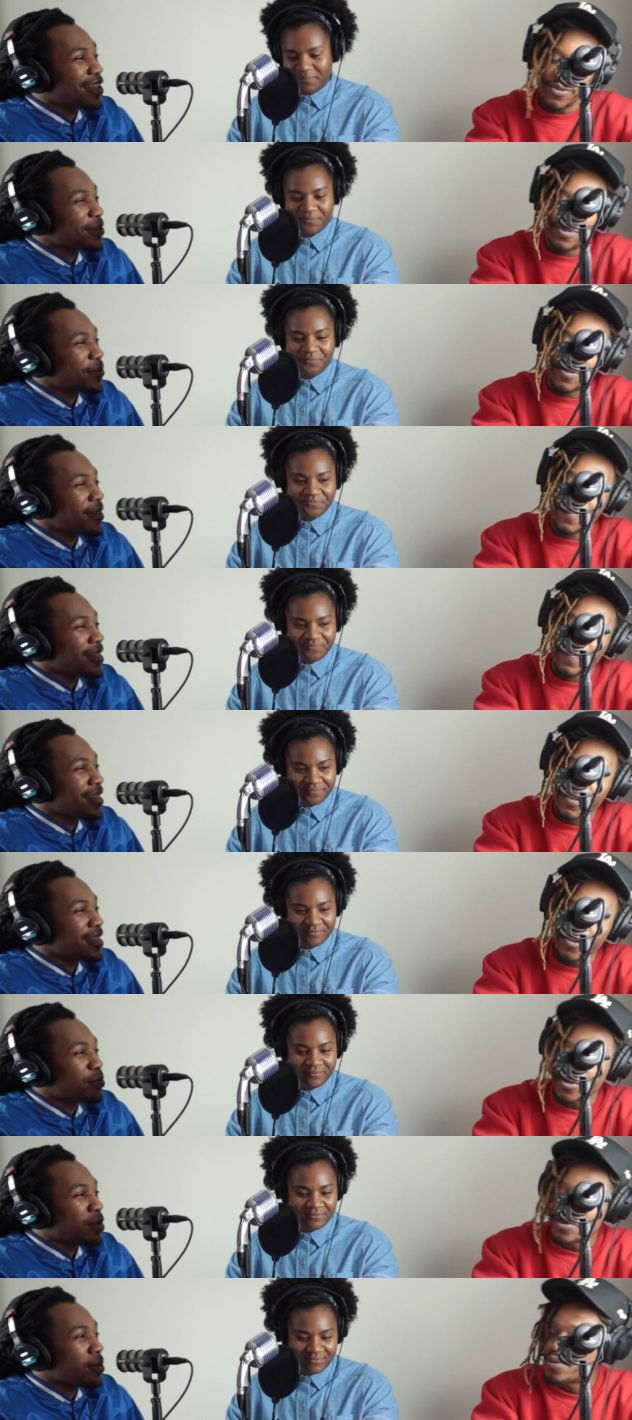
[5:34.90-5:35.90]
Speaker 1: that's what it
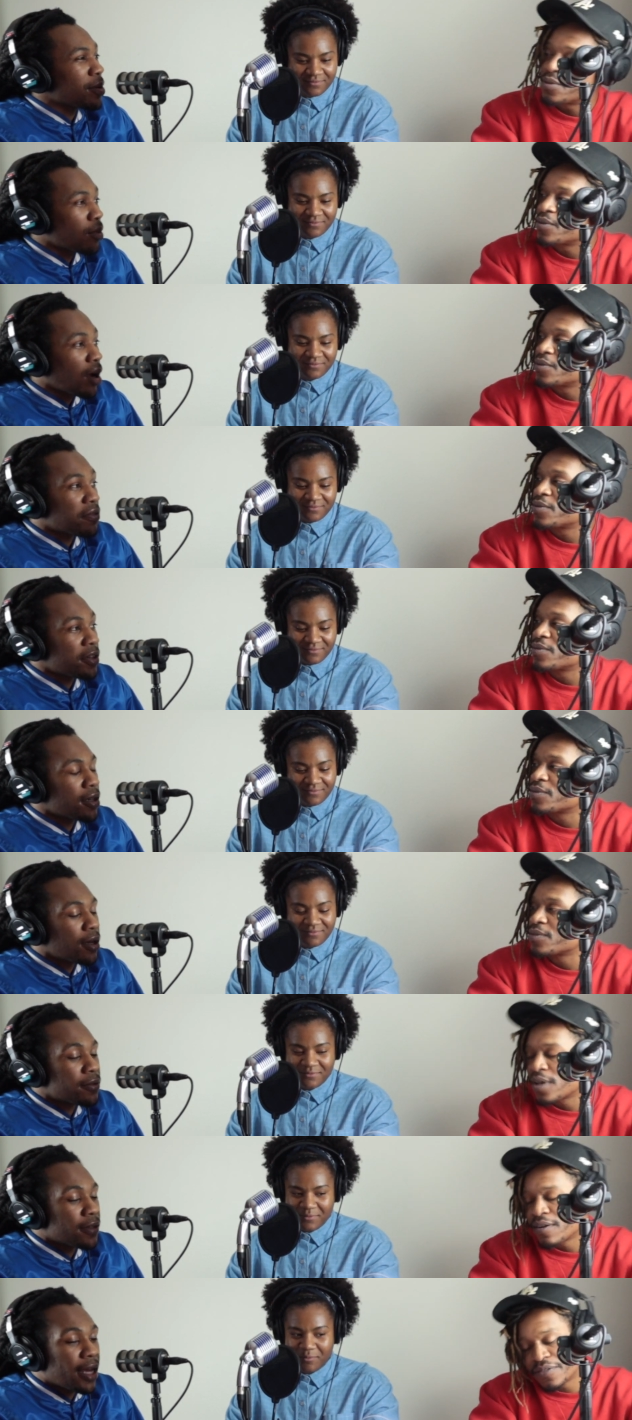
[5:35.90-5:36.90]
is. True. people are profiting
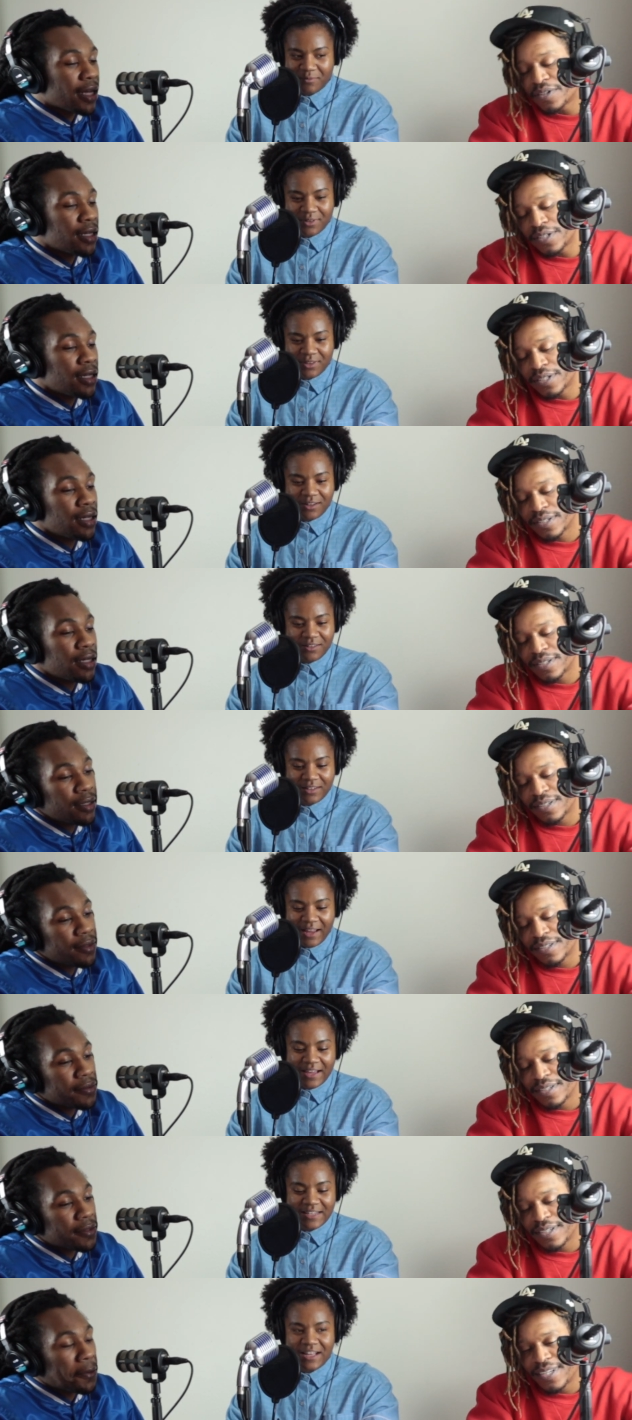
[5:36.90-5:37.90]
off of that. But
Speaker 2: they're,
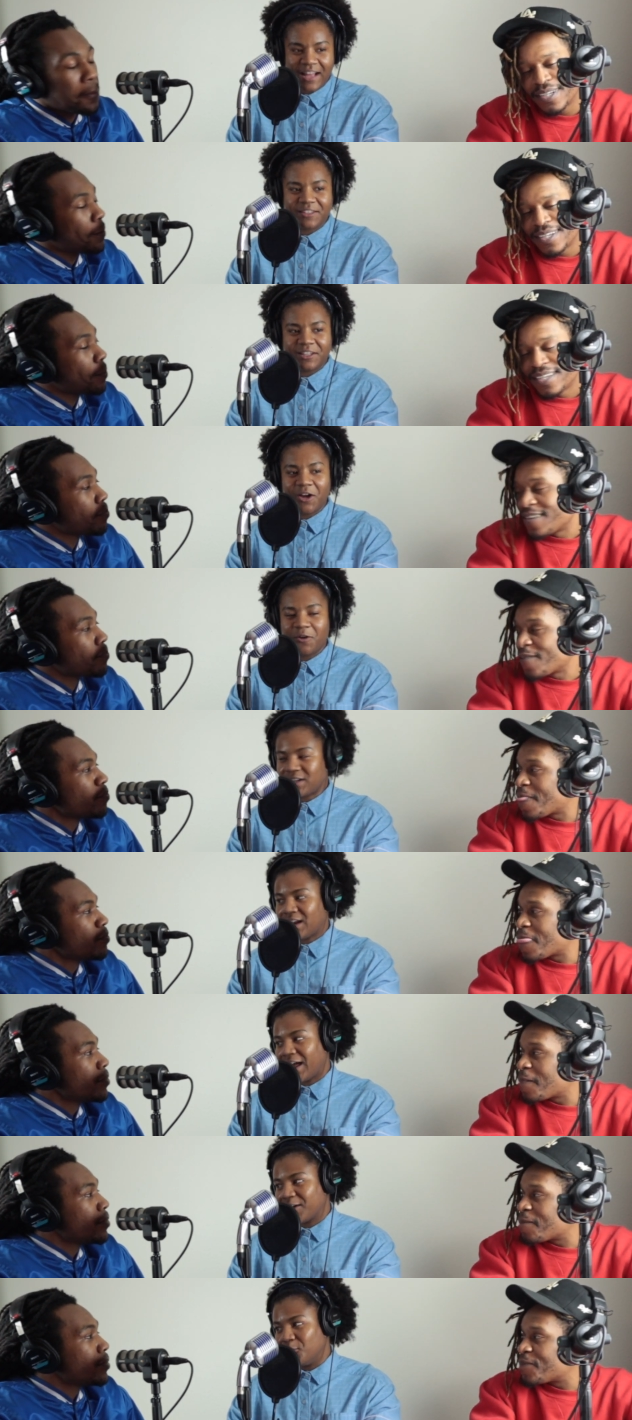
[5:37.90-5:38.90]
yeah, he's got the lows, and
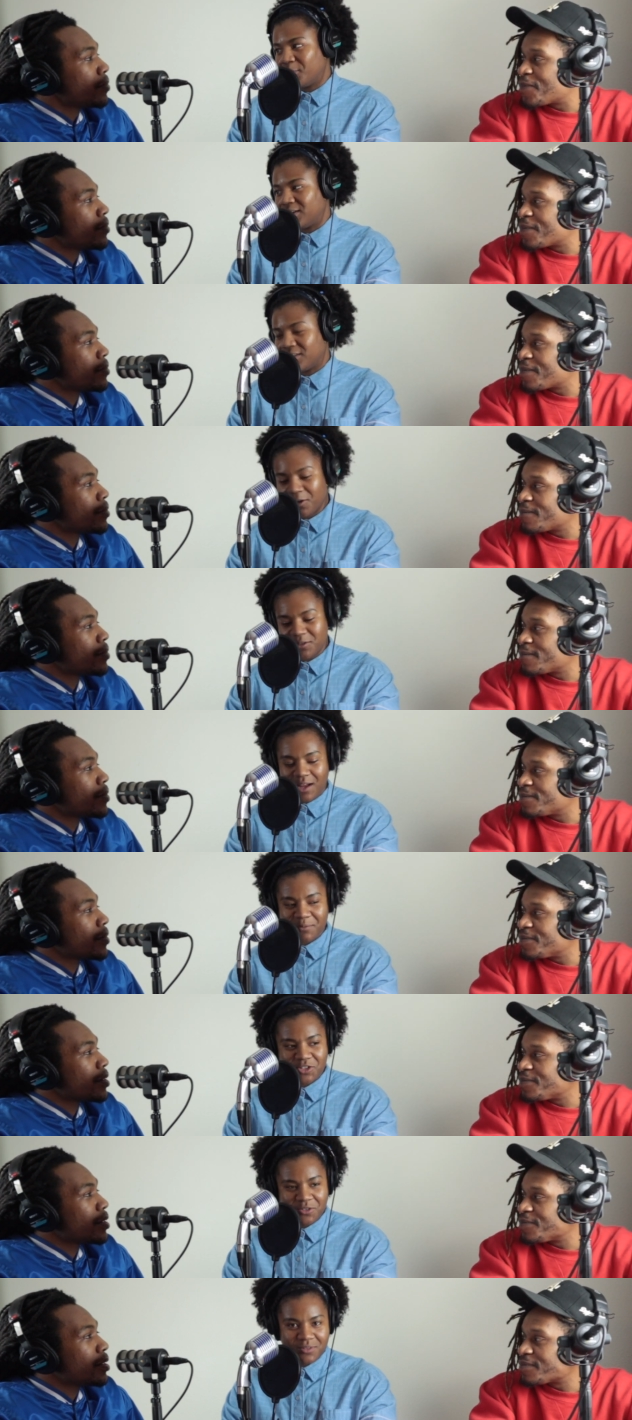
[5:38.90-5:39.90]
I like hooping in low
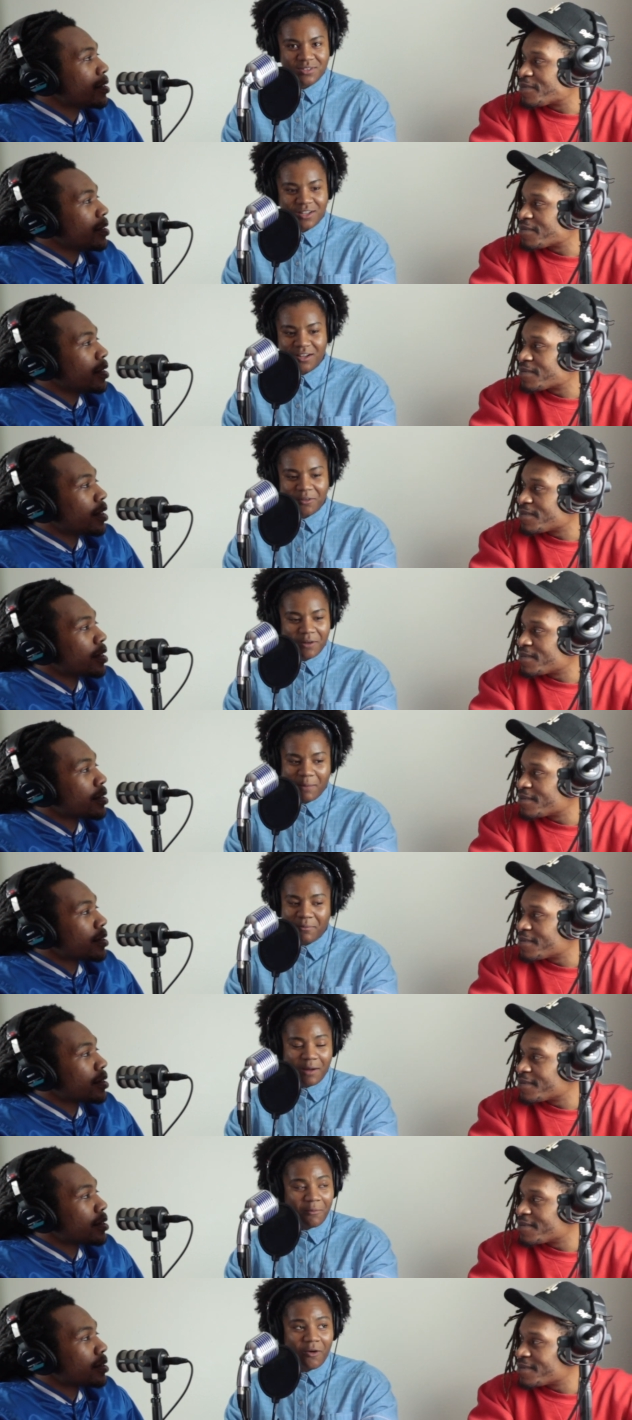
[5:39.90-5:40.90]
top shoes, so yeah.
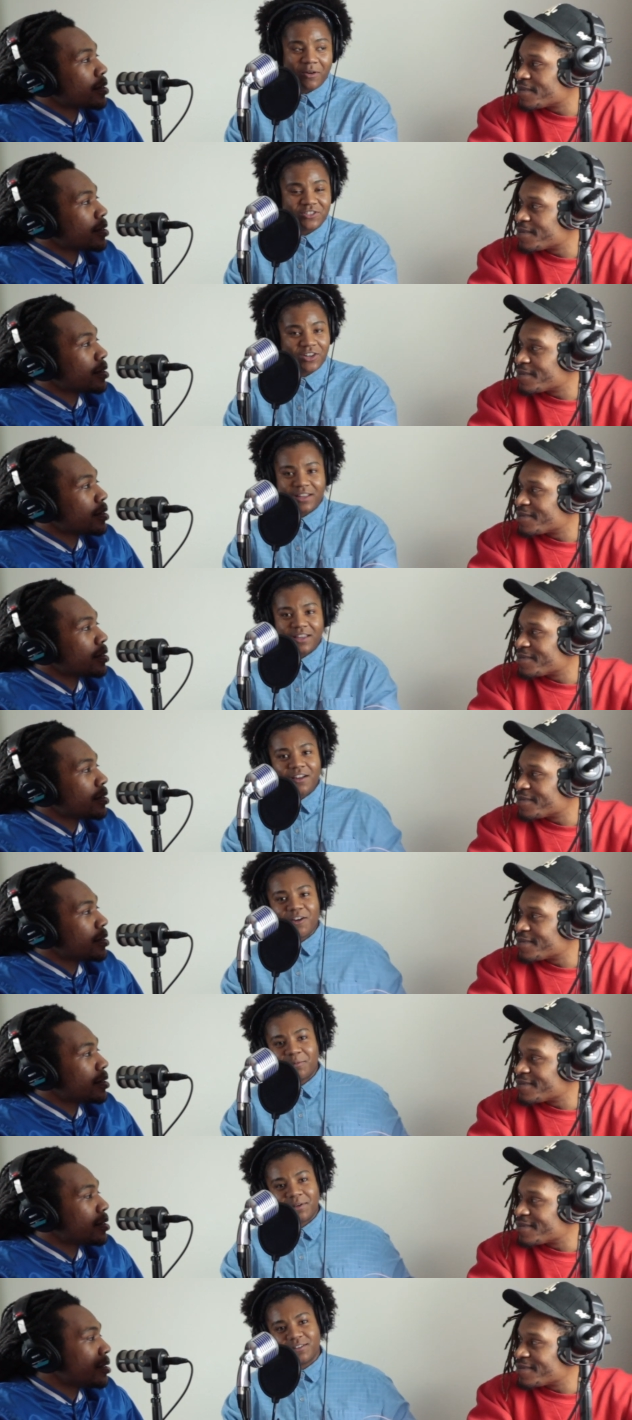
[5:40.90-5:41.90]
I'm, I'm always trying to get a
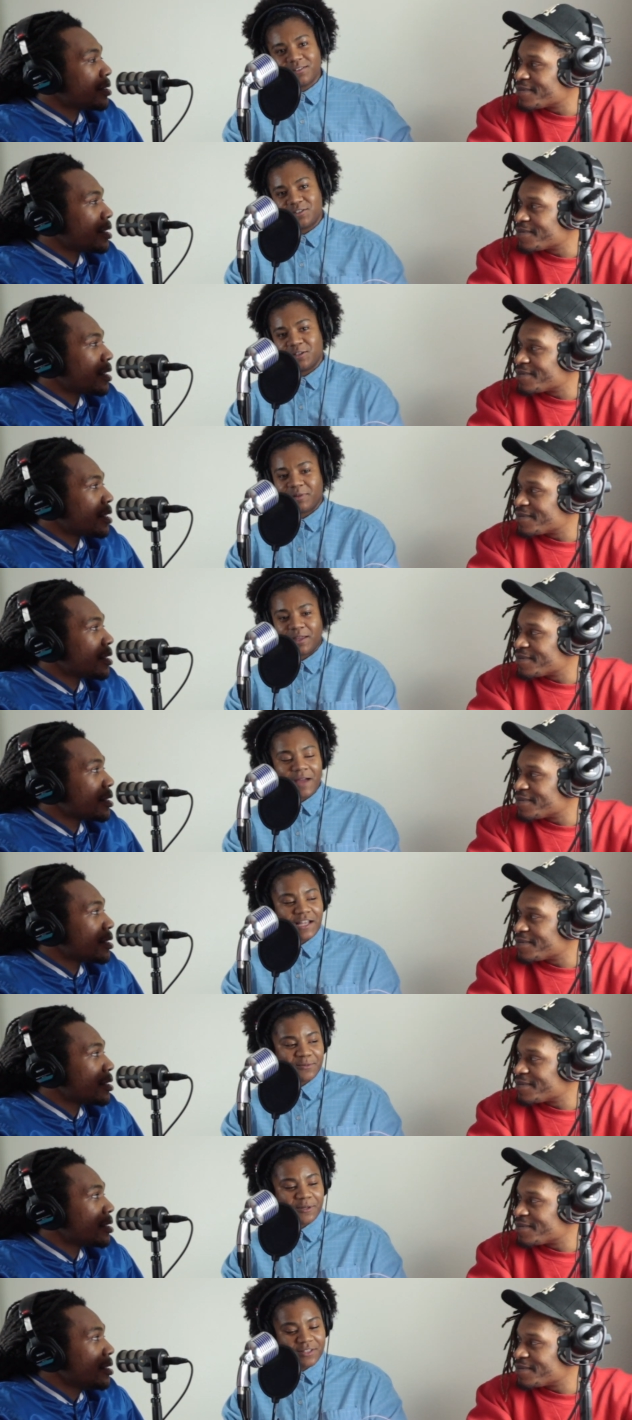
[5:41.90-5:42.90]
Kobe to, yeah. to play
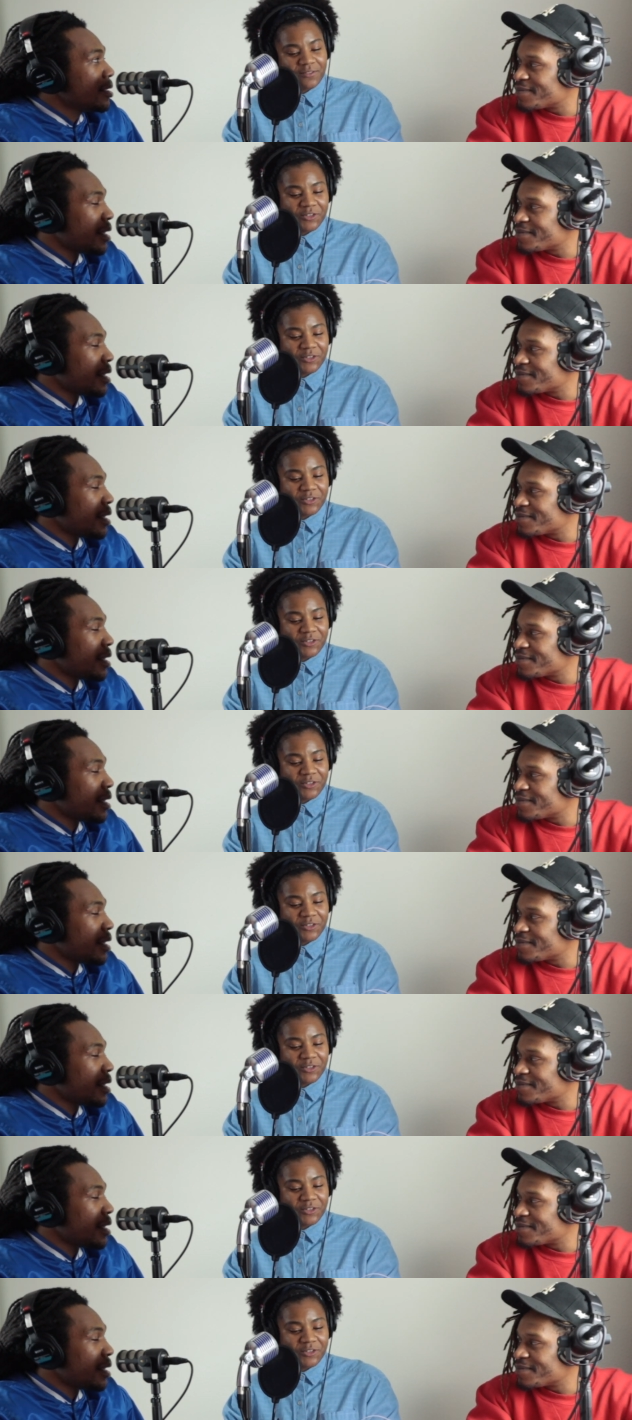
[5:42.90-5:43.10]
basketball in